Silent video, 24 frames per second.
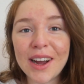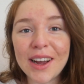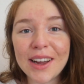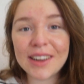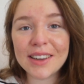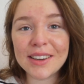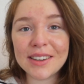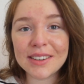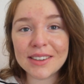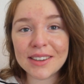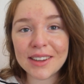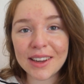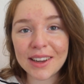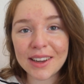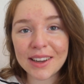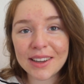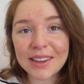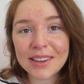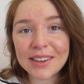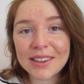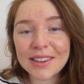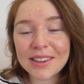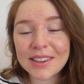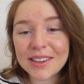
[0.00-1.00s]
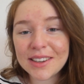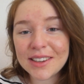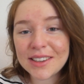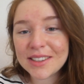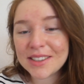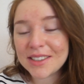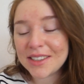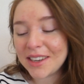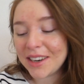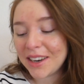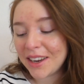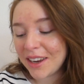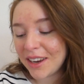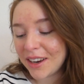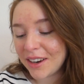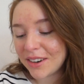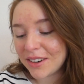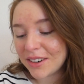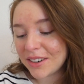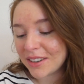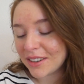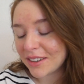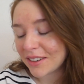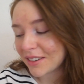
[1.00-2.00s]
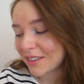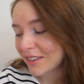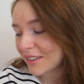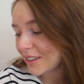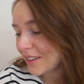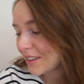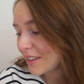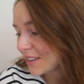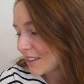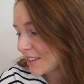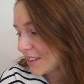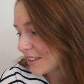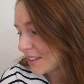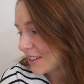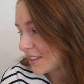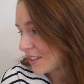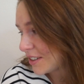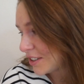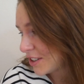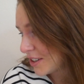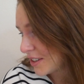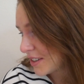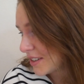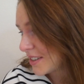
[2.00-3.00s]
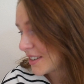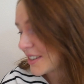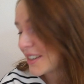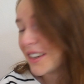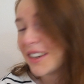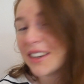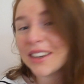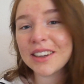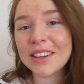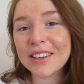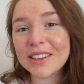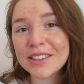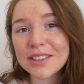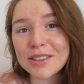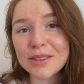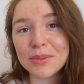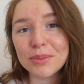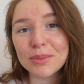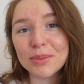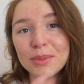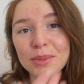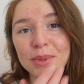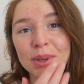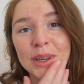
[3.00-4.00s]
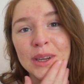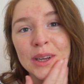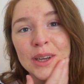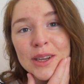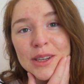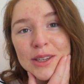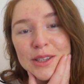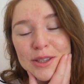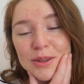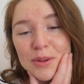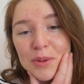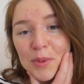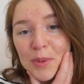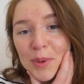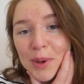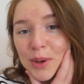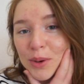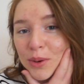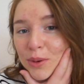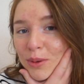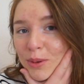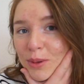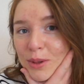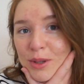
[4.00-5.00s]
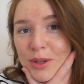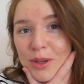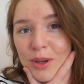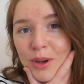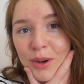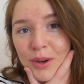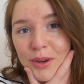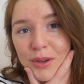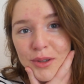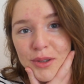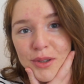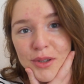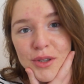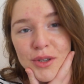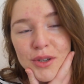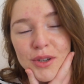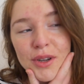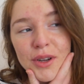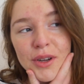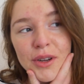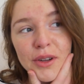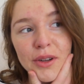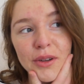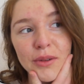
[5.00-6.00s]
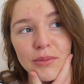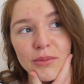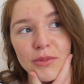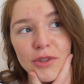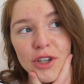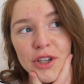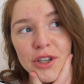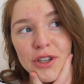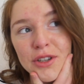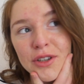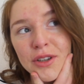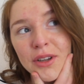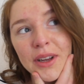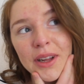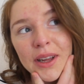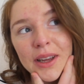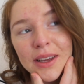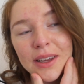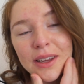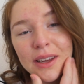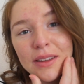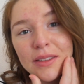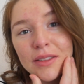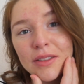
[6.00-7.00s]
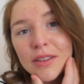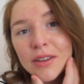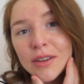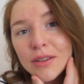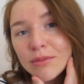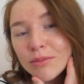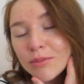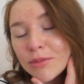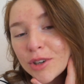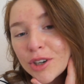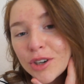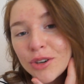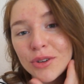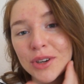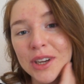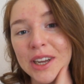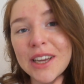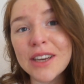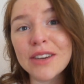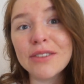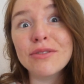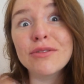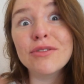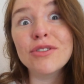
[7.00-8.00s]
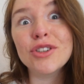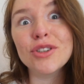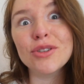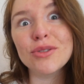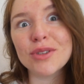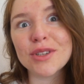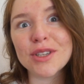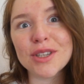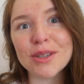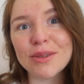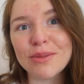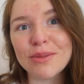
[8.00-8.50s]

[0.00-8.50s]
and like sit here and just sing some of my old songs, just to like get the creative juices